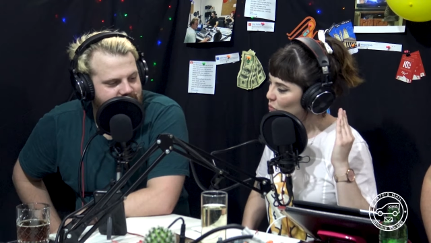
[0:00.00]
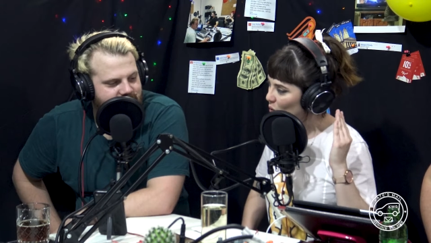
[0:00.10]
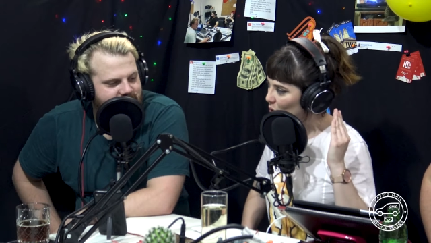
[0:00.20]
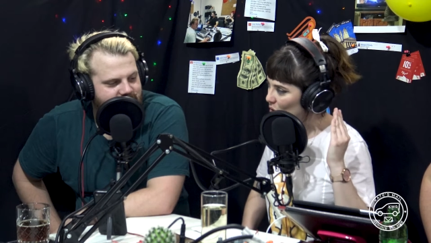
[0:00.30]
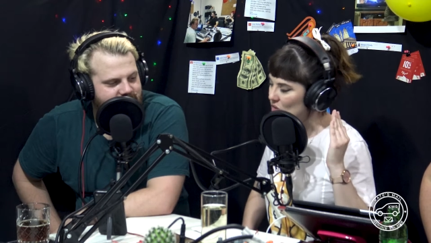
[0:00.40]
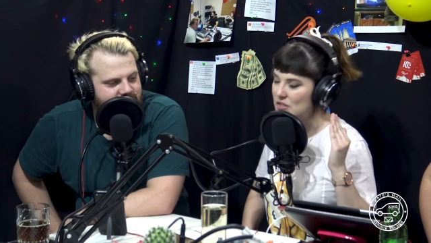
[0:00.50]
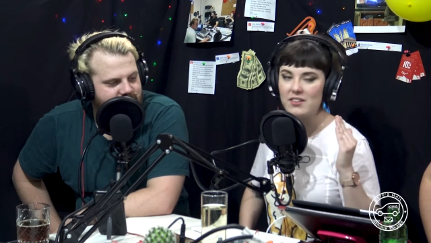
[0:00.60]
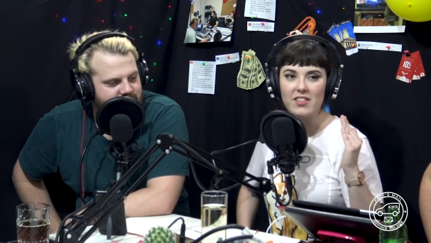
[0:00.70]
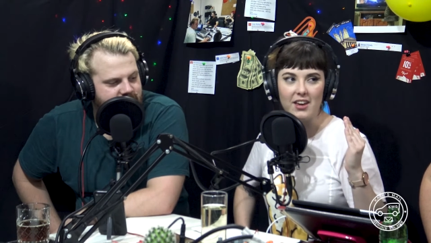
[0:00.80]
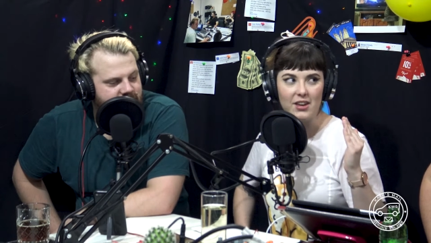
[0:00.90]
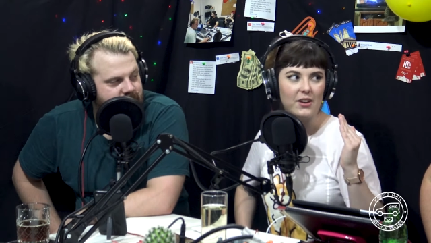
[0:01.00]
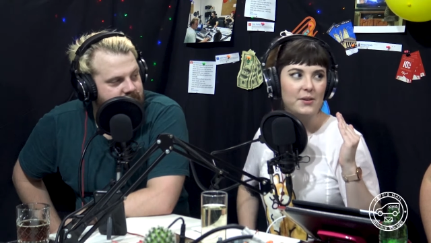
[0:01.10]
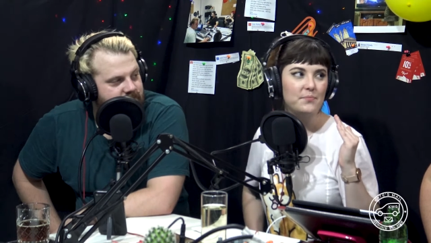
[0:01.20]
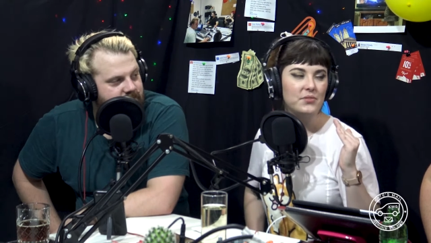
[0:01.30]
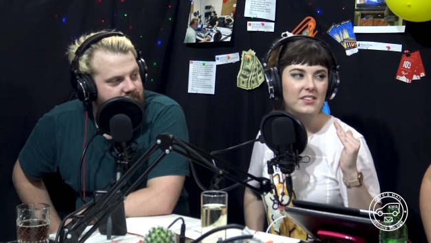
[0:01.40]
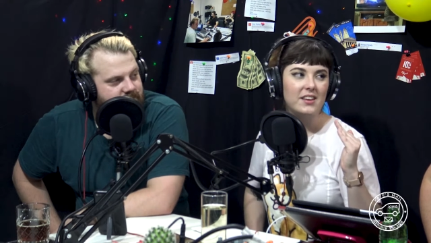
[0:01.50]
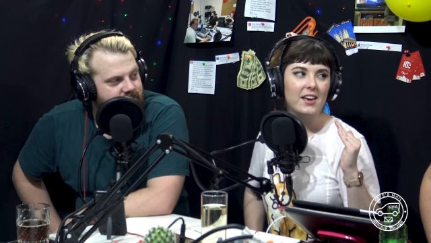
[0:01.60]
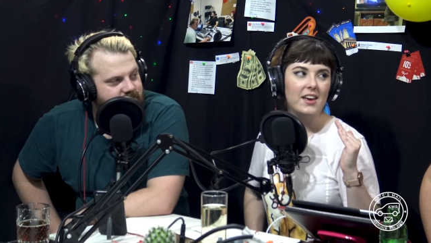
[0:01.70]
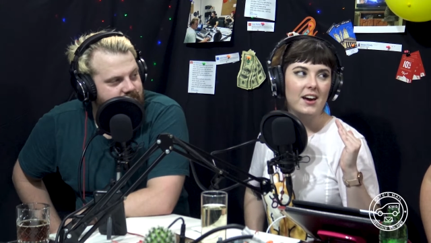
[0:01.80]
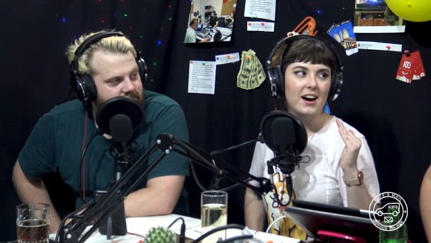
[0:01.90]
Speaker 1: walls. Thank you.
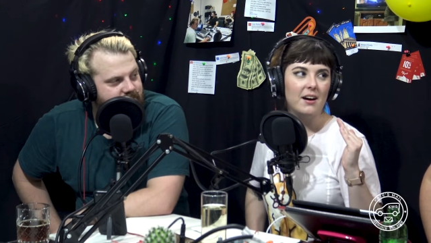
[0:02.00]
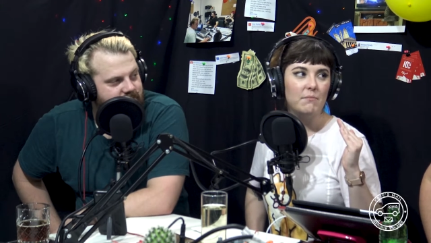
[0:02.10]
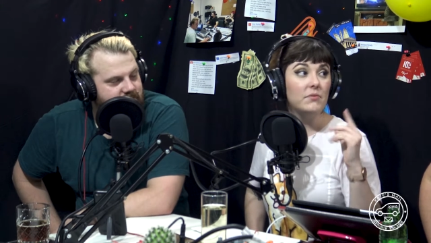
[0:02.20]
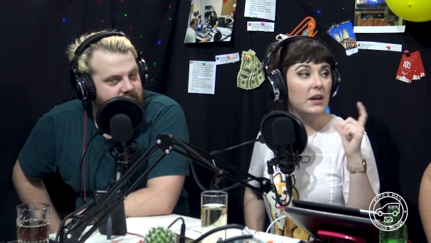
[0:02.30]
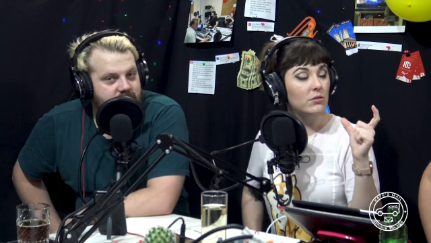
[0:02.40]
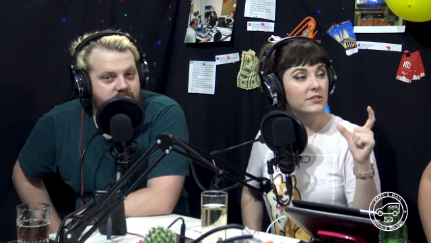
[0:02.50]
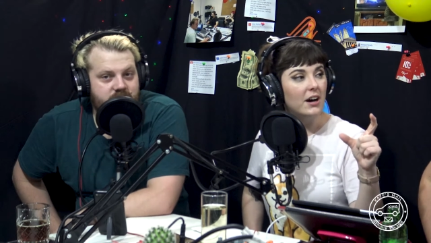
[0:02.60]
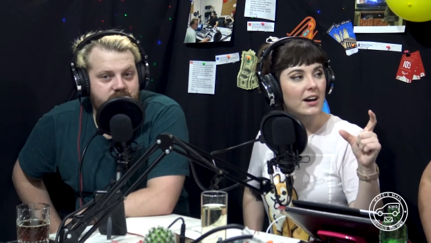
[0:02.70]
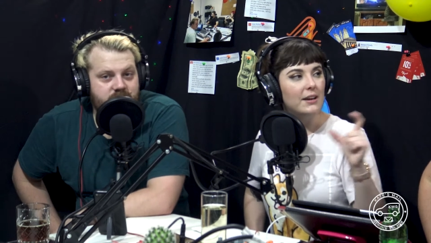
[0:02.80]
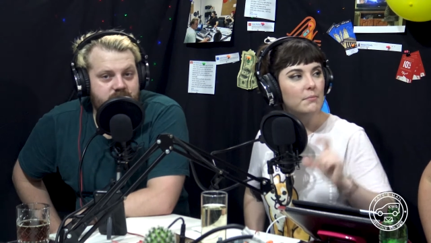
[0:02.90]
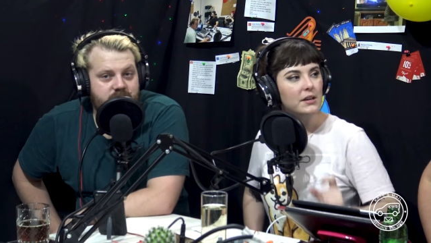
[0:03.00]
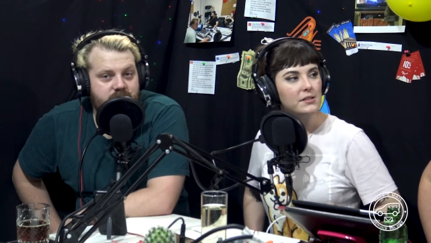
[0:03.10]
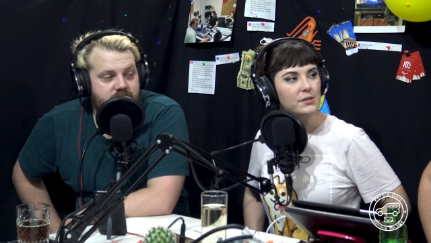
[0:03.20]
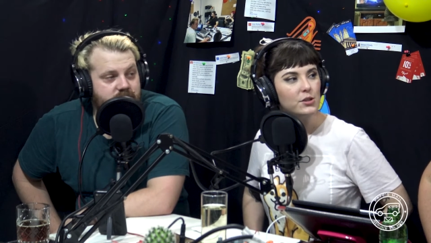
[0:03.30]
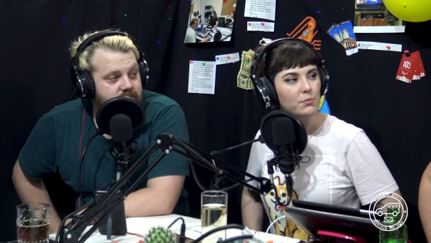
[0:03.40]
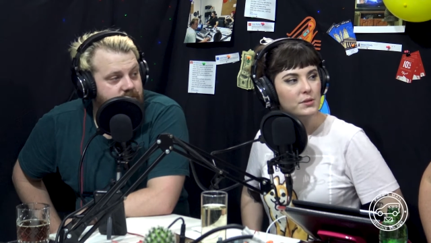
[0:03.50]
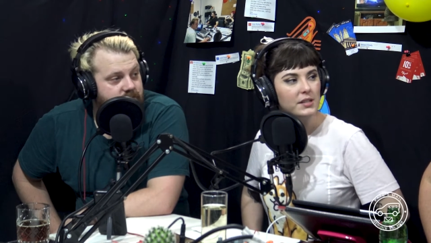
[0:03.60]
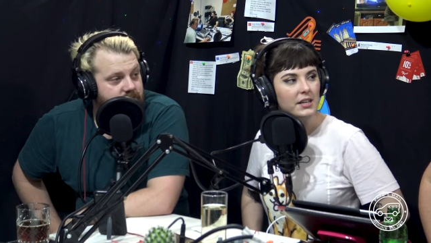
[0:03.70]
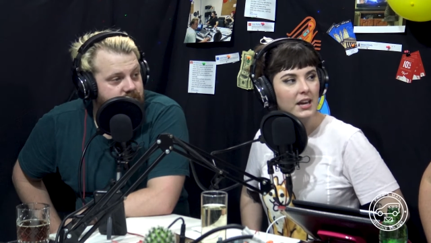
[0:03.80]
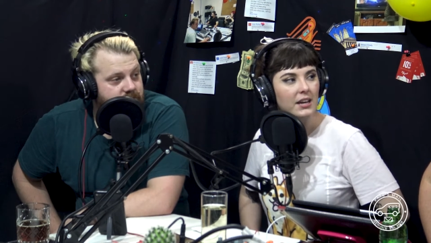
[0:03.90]
Um, they all die because it's super
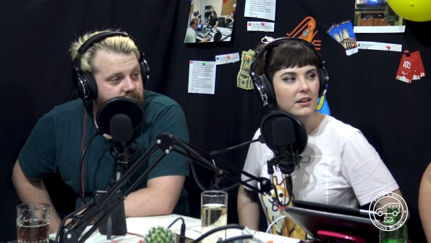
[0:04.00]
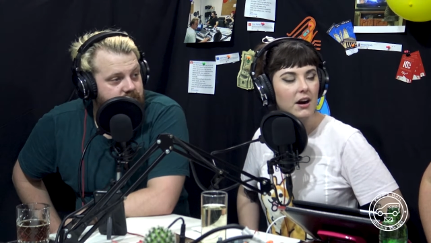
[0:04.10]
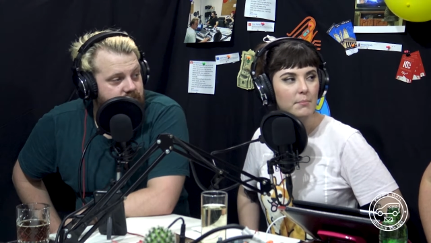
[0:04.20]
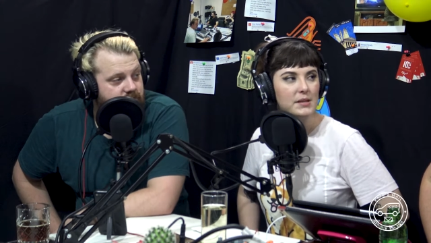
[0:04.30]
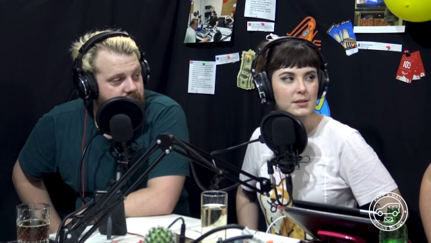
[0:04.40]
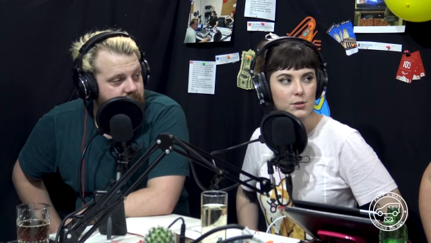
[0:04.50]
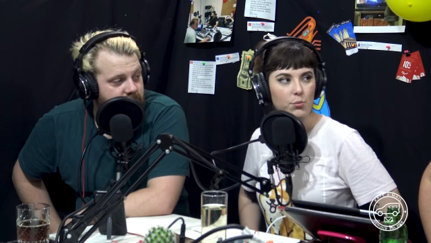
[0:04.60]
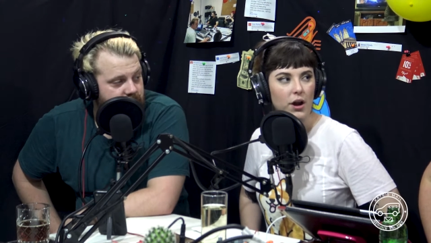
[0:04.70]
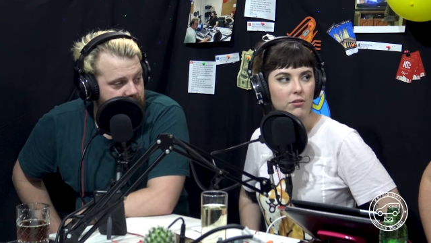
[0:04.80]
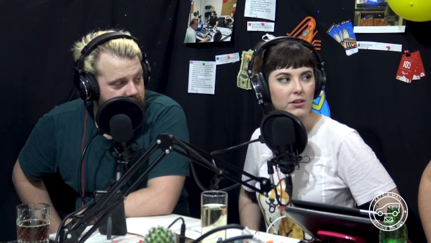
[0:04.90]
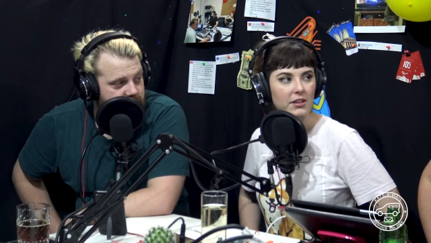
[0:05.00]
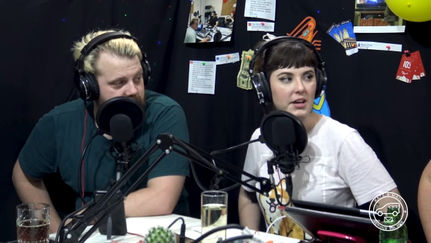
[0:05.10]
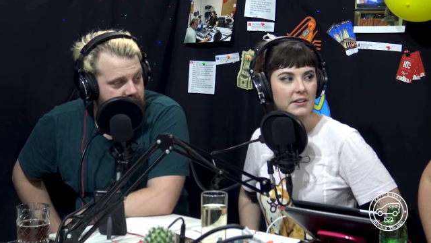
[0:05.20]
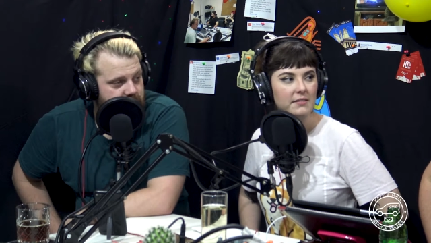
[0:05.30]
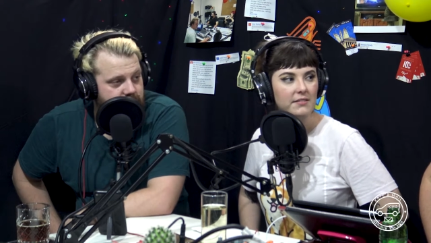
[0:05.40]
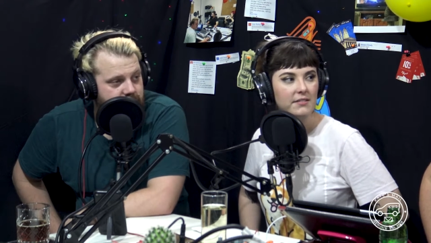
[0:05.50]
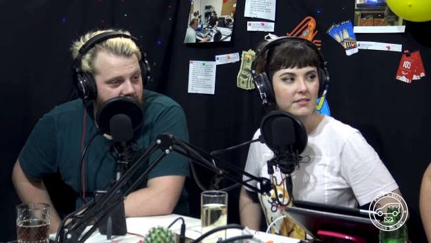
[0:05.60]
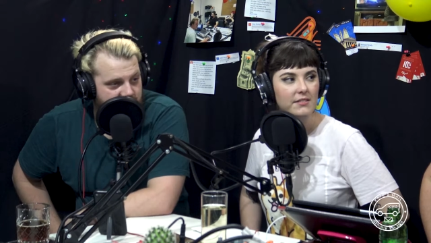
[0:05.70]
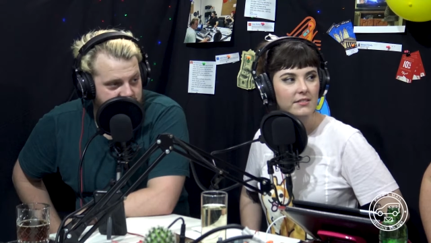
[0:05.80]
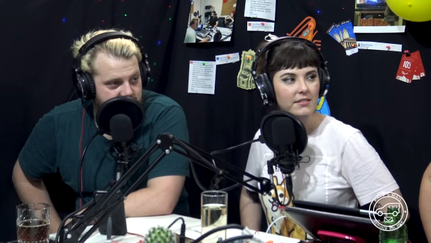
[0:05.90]
acidic and cum is super alkaline. Yeah.
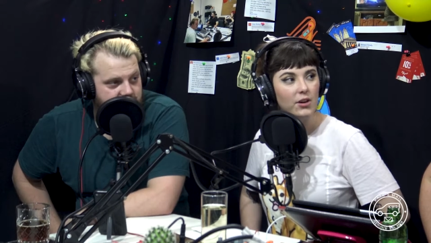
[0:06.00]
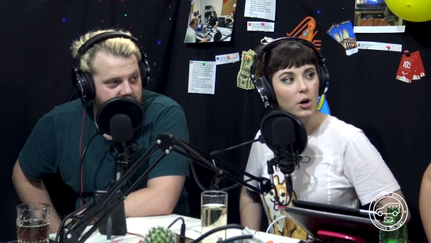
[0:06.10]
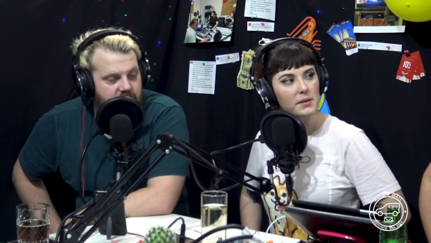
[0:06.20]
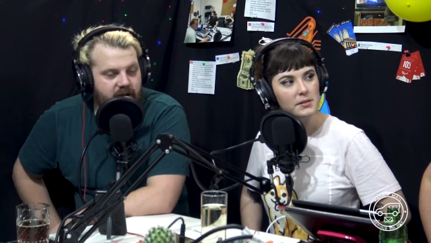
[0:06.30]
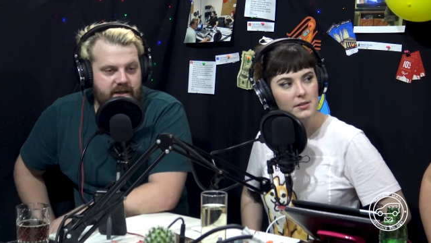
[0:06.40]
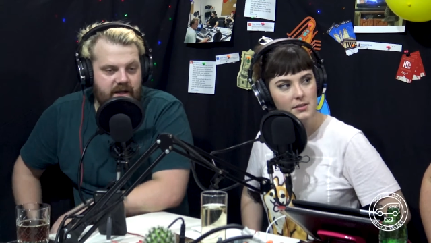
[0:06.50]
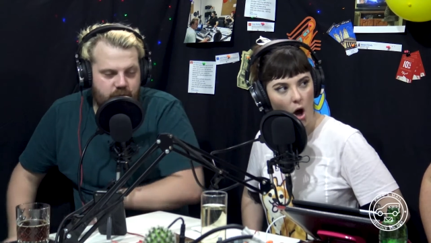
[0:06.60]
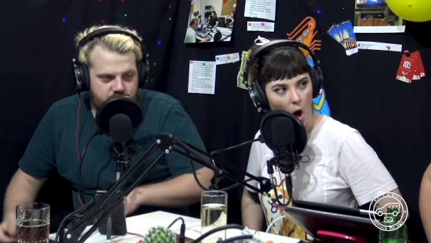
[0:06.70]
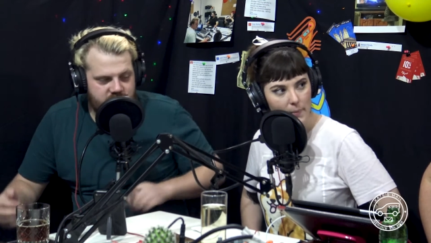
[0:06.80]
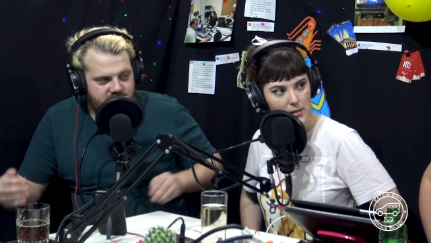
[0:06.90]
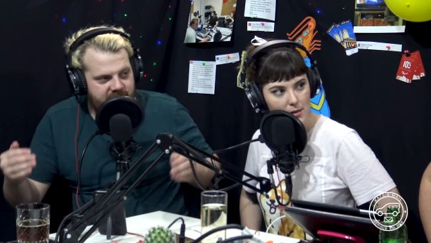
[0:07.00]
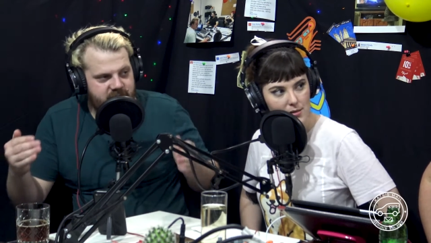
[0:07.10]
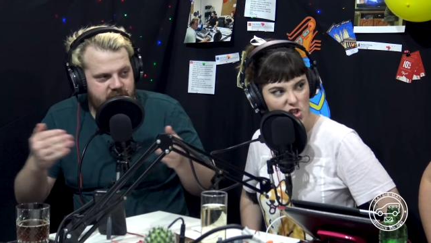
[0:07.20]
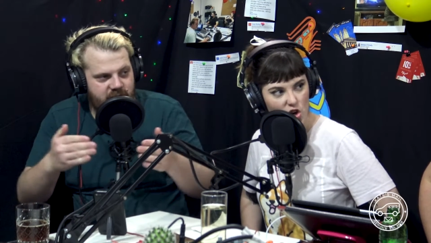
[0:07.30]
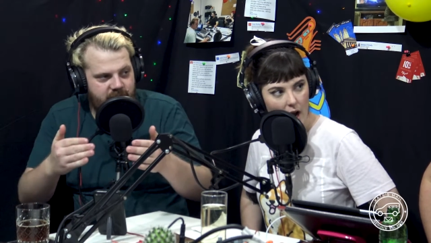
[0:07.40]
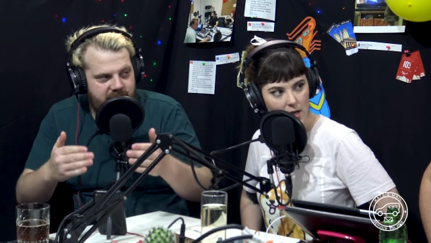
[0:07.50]
Speaker 2: Yes, so like they neutralize each other